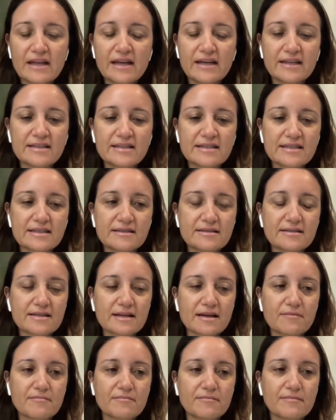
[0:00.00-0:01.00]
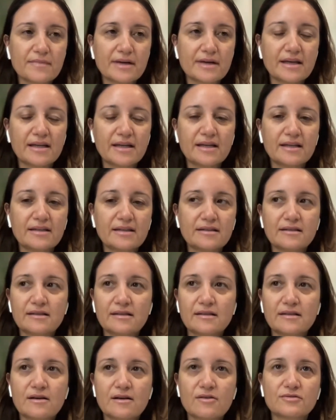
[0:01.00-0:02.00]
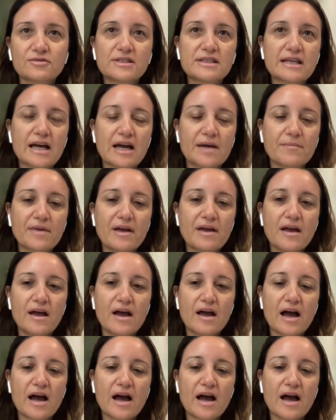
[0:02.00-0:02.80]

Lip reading: And since a long time,